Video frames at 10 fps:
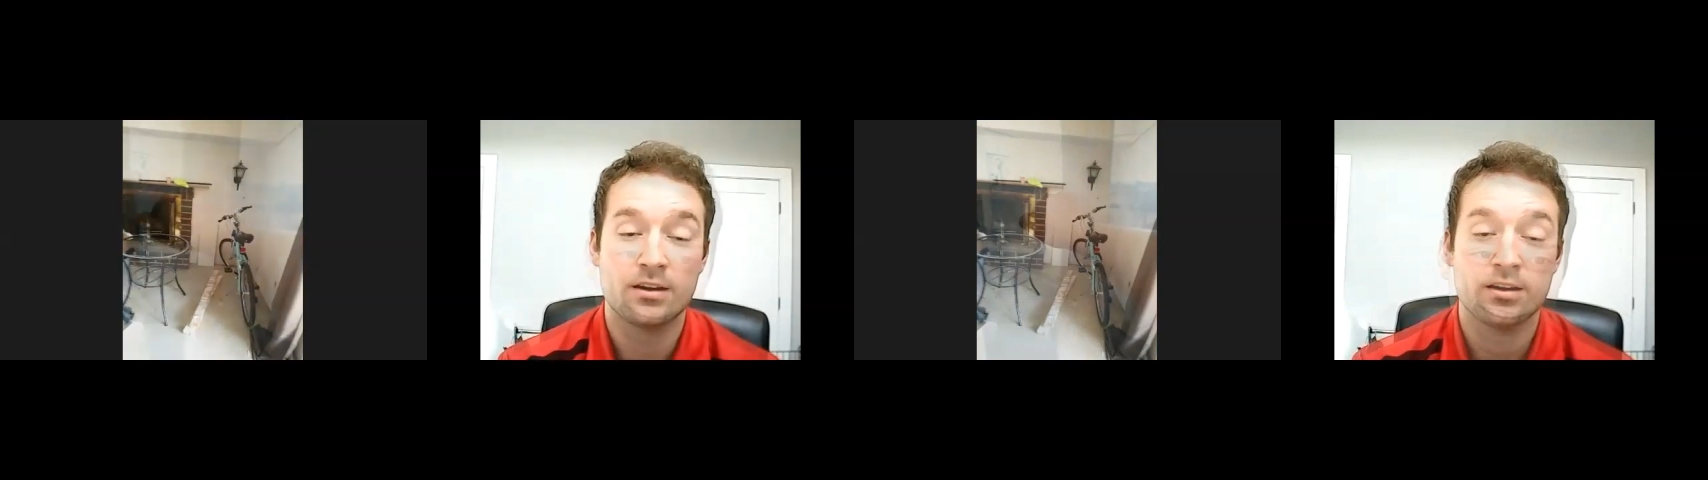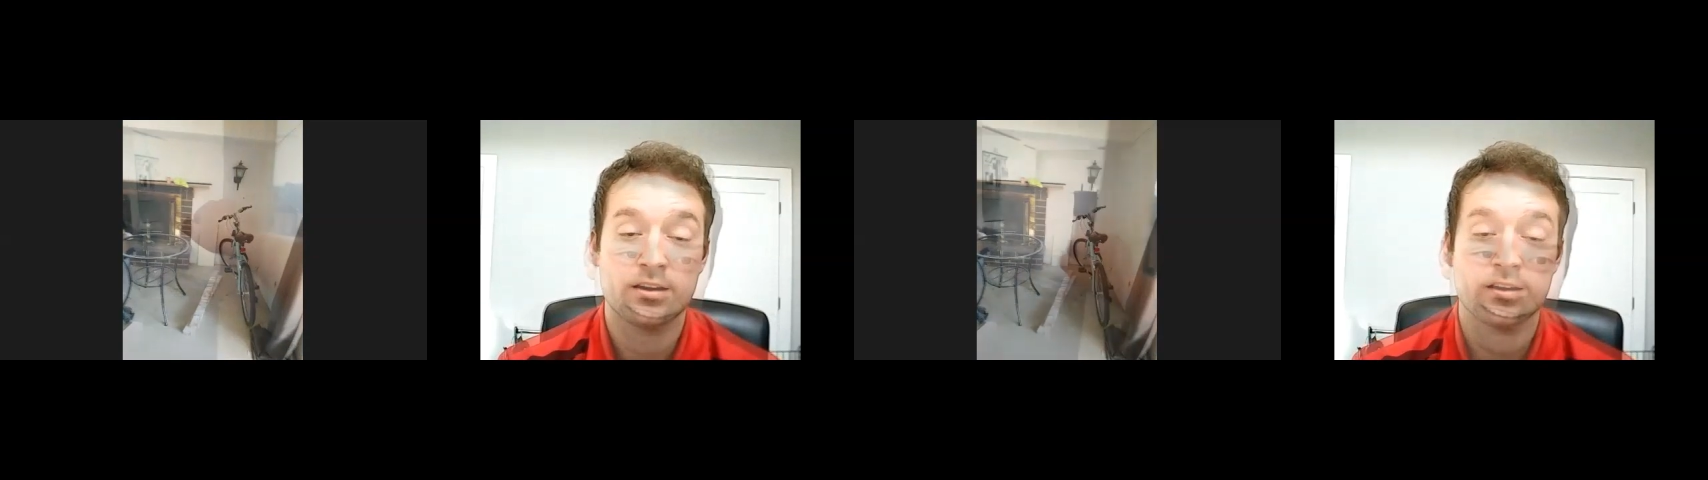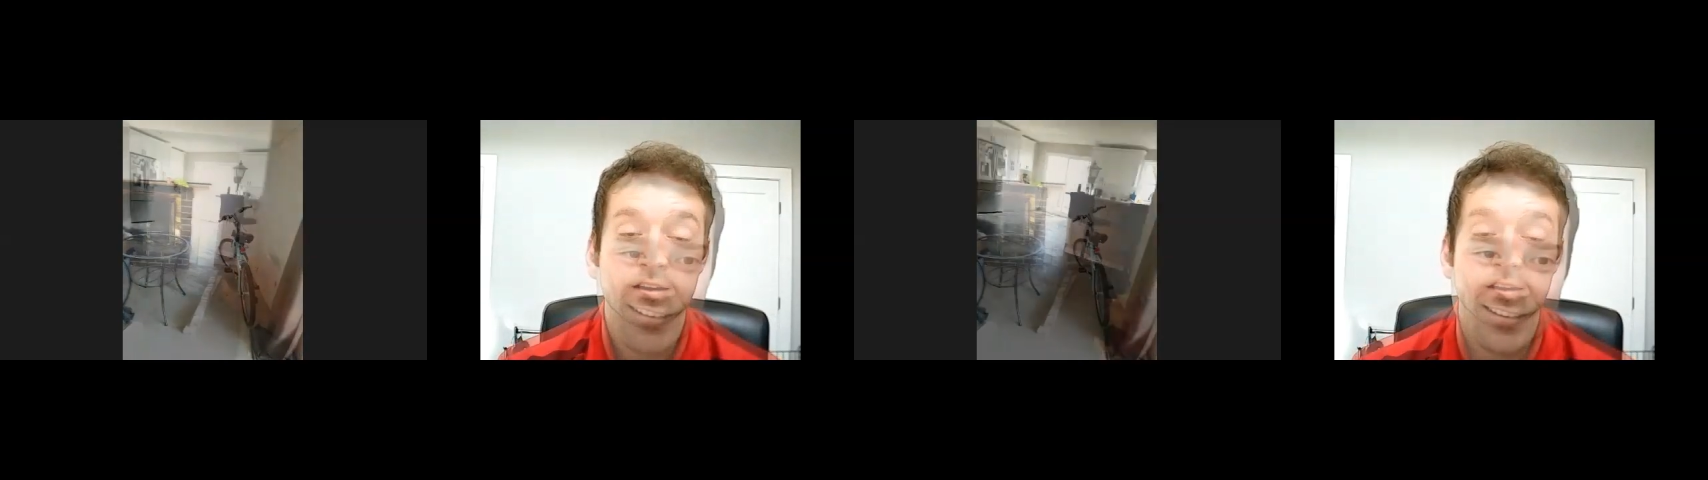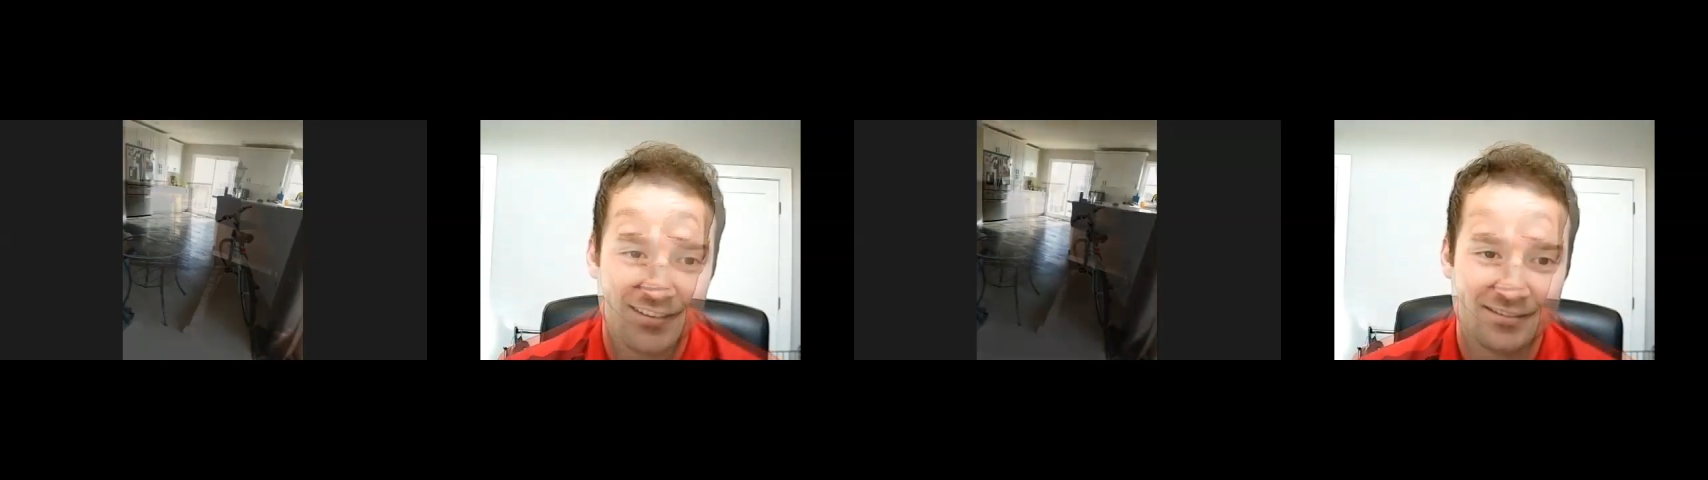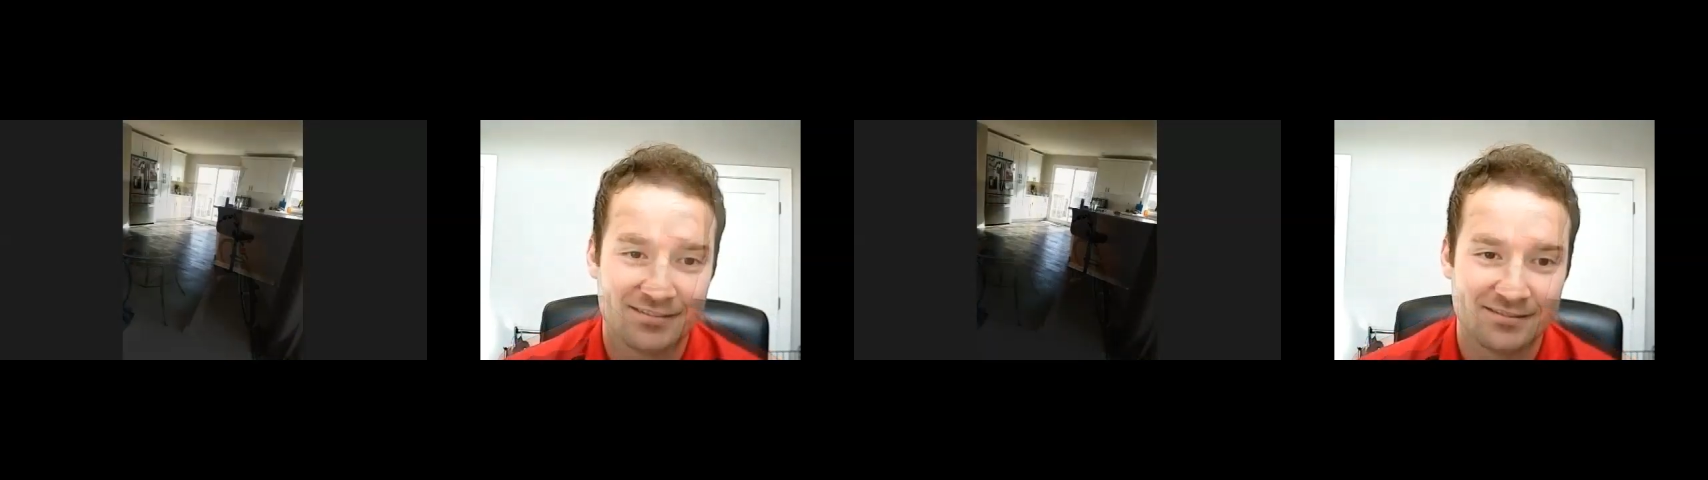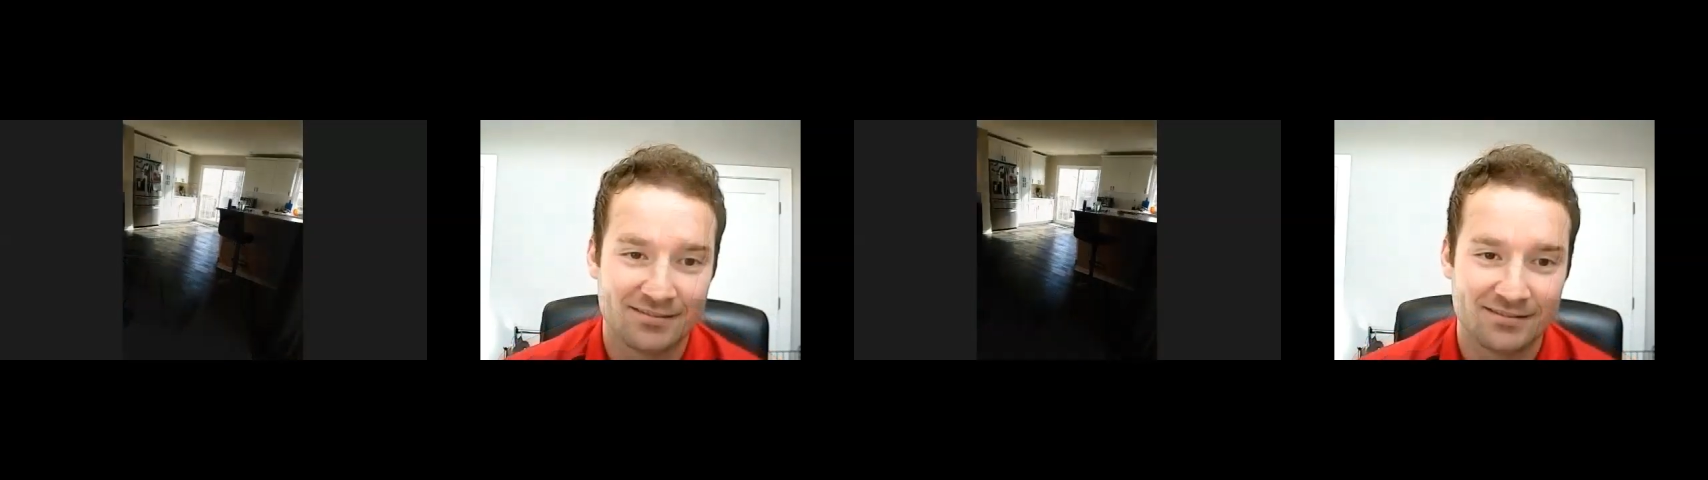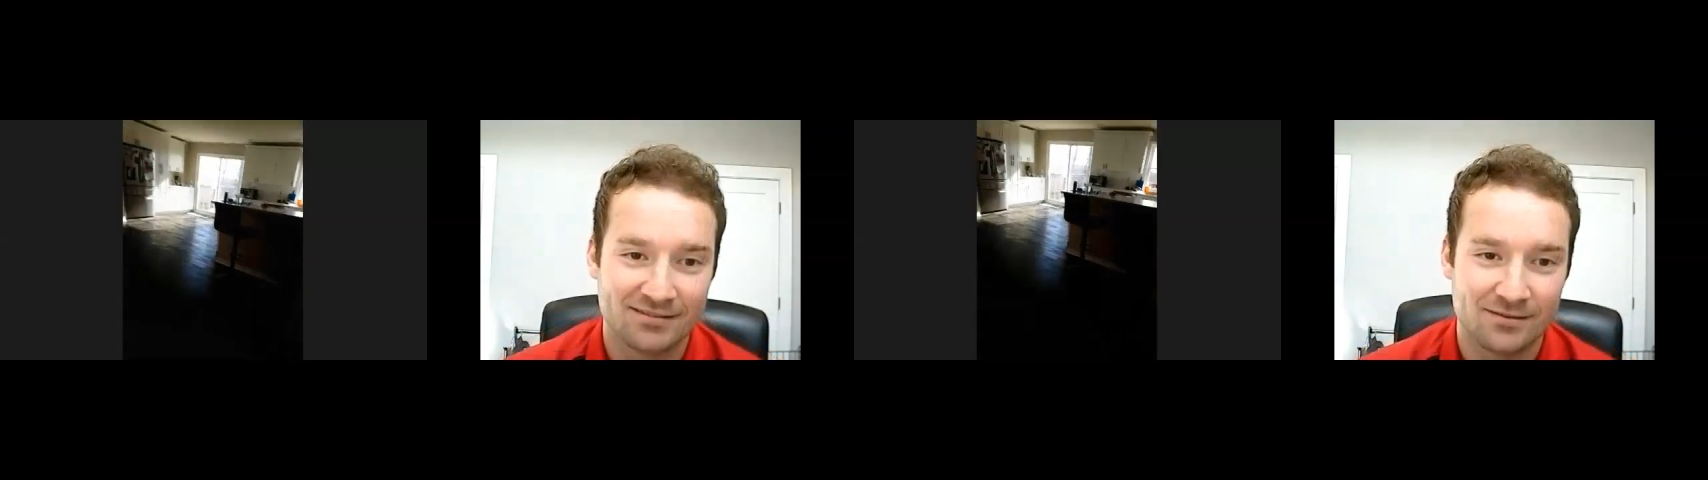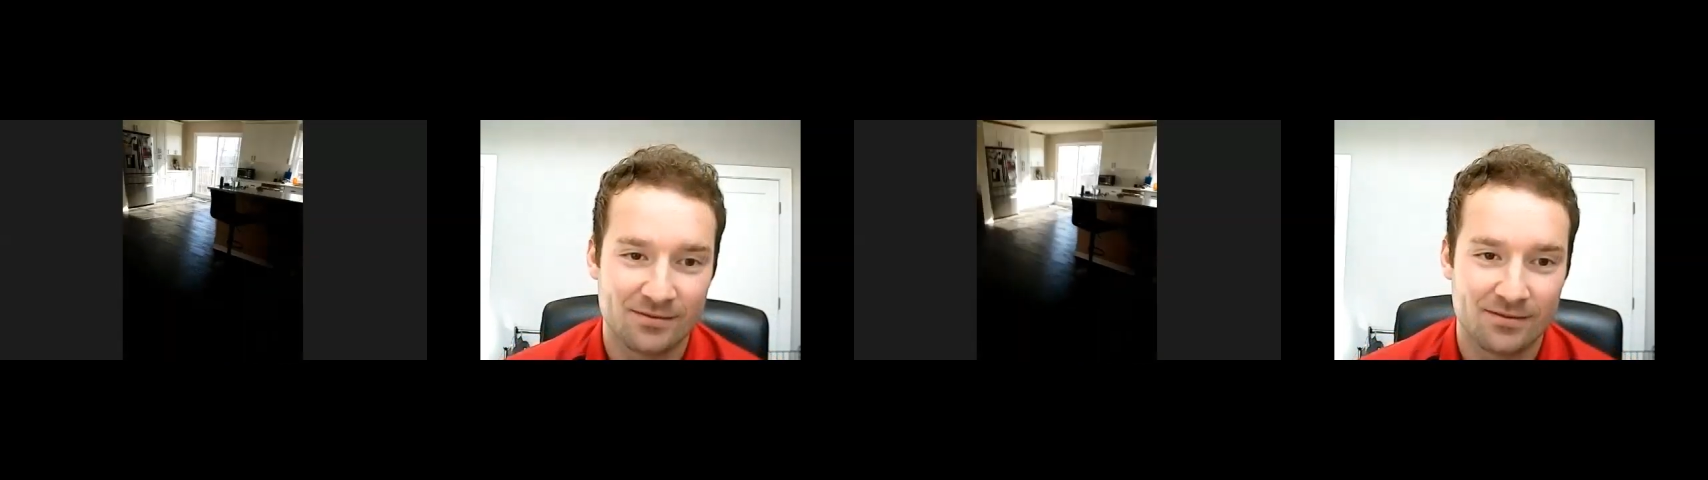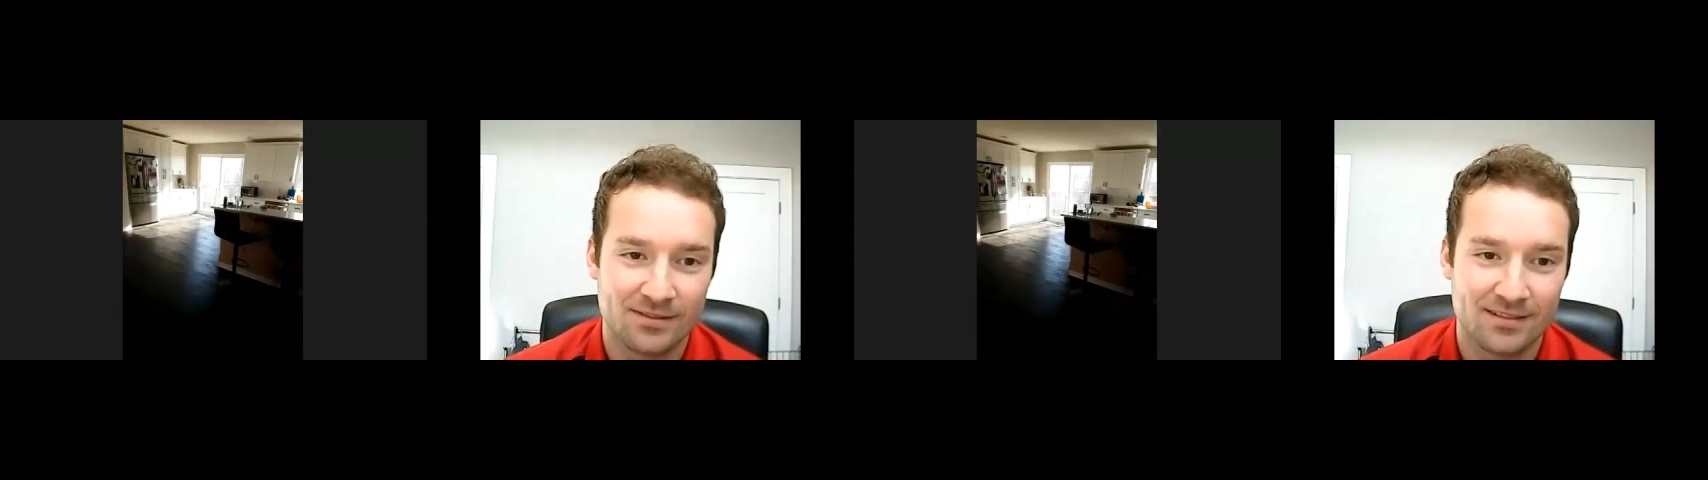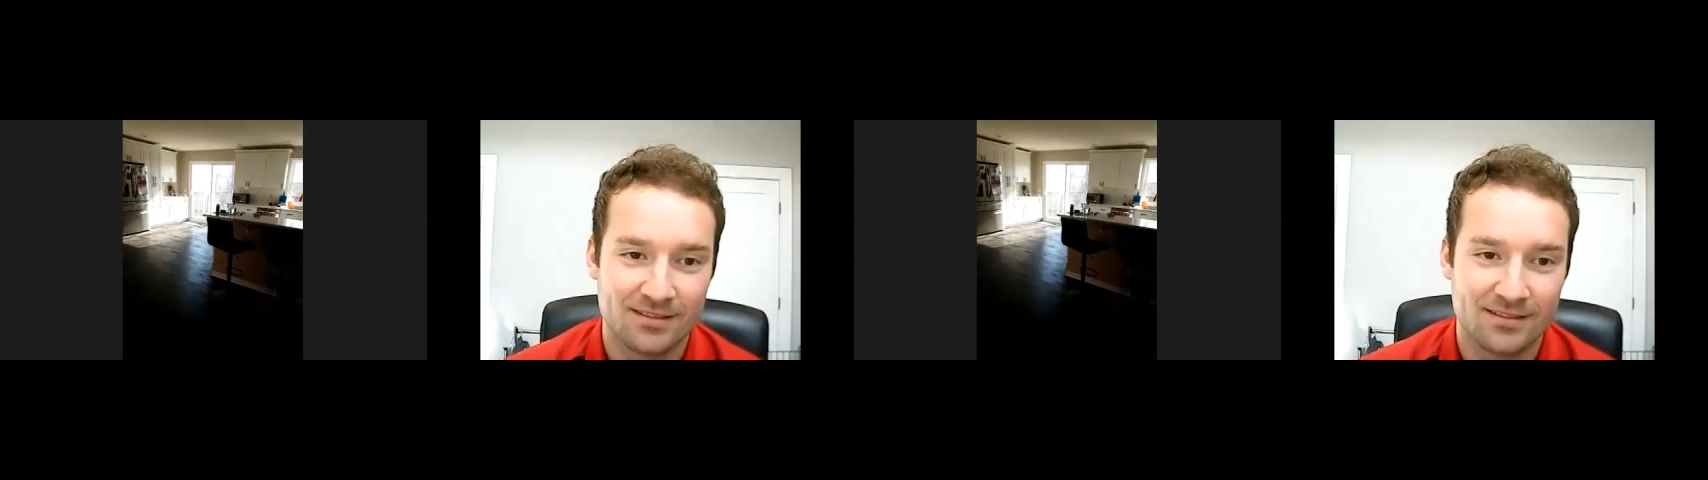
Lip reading: So here